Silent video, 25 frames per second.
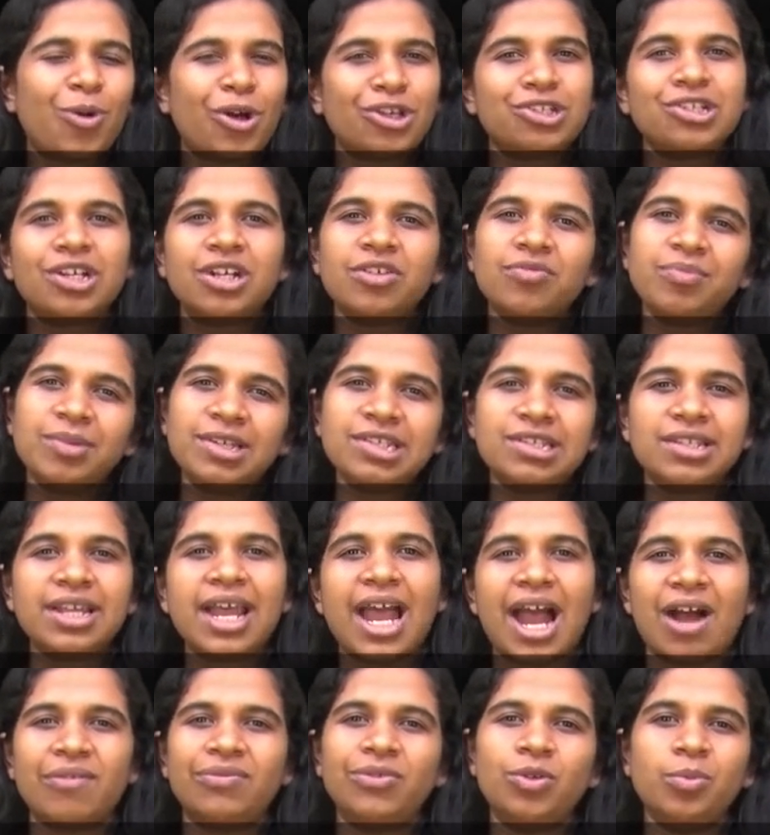Positive means
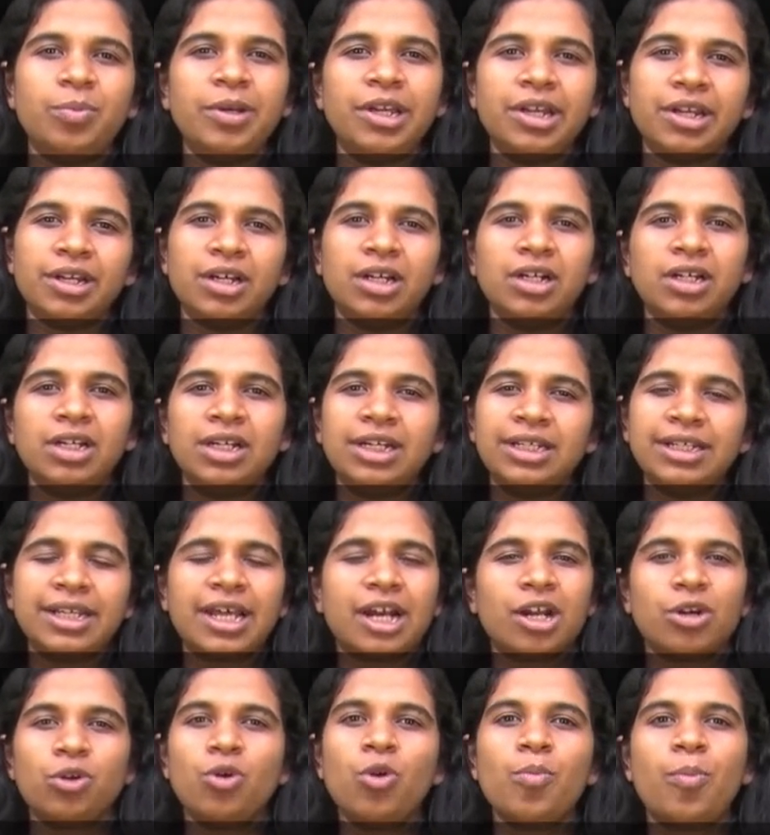they have to be real.
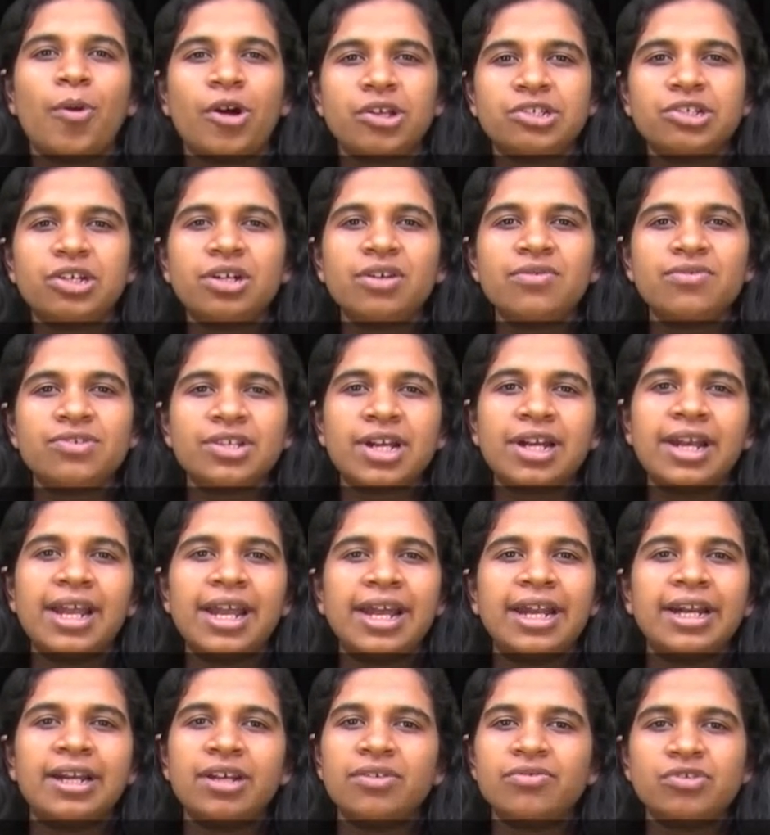There are no positives and
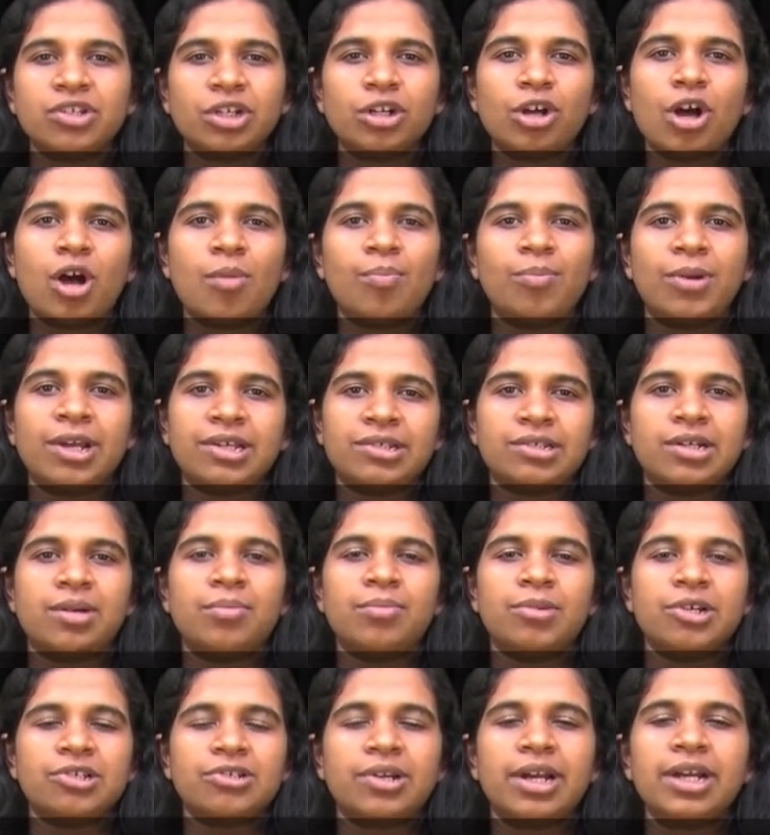negatives in complex
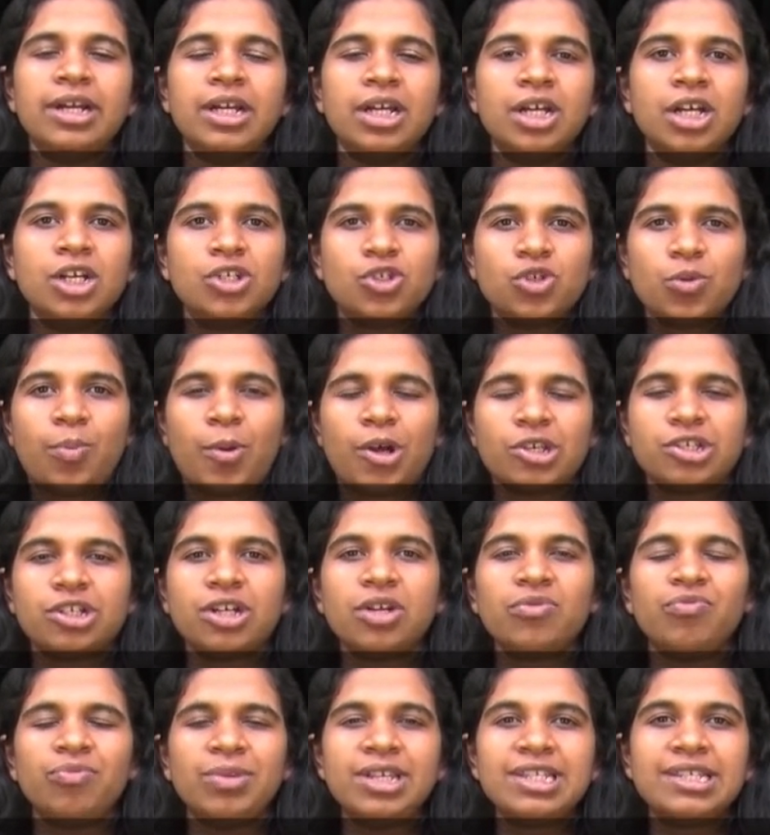numbers, right? So
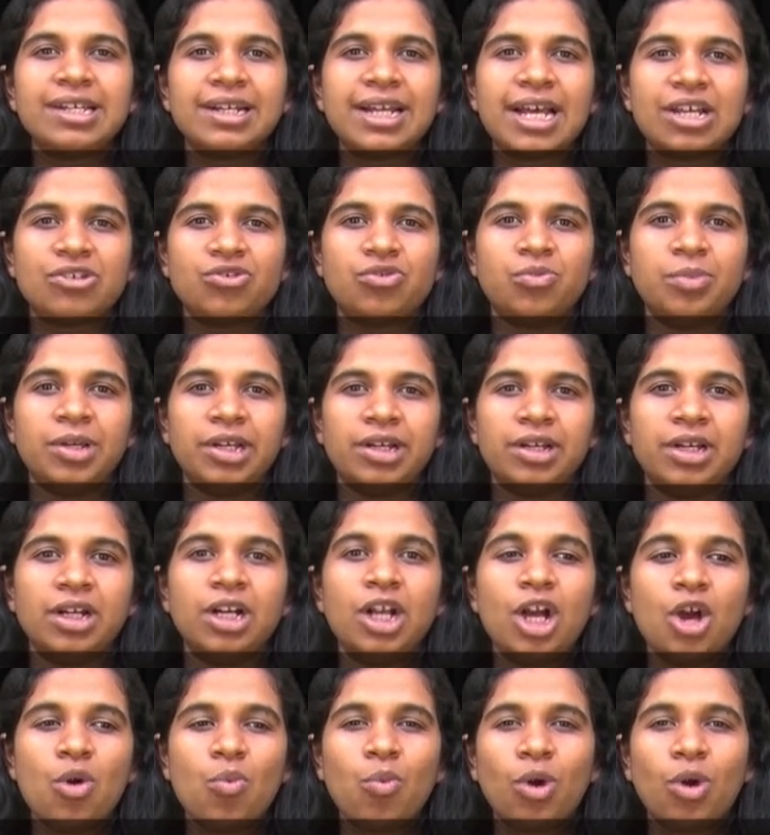positive means it has to be real.